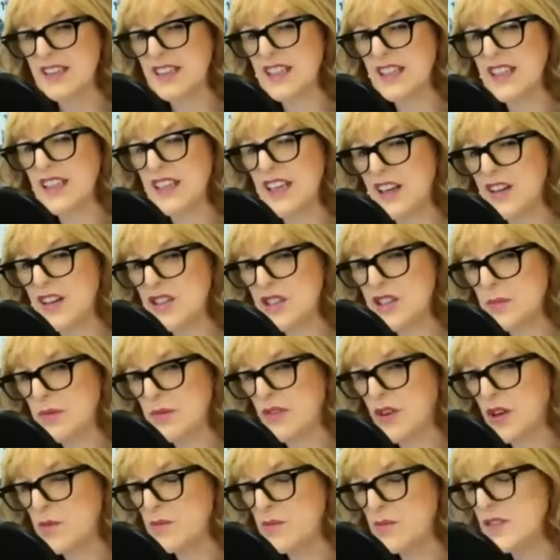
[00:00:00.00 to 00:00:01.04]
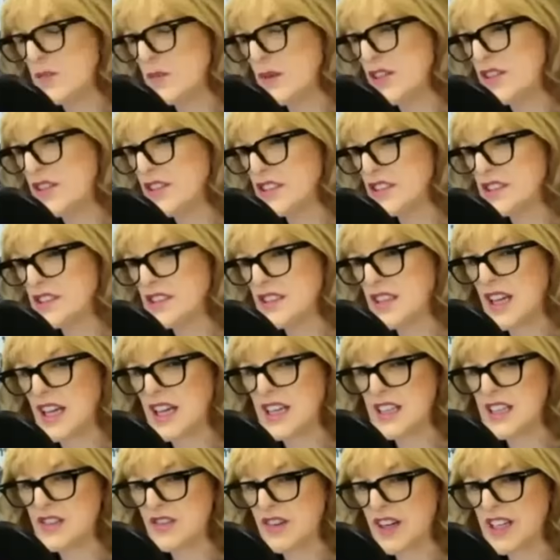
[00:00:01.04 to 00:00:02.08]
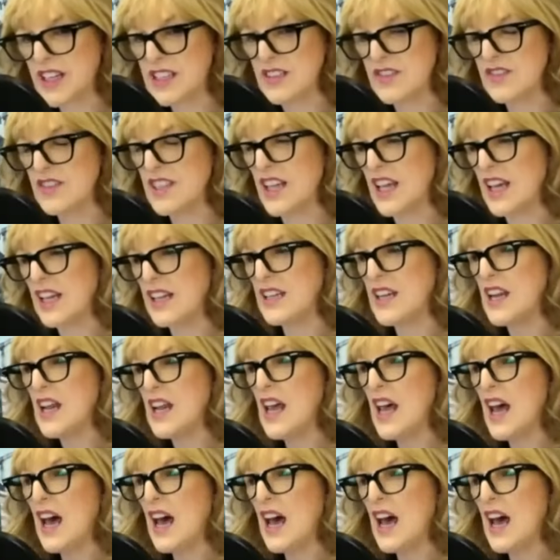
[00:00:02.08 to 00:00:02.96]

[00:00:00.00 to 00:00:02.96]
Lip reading: the Energy Performance of Building Directive and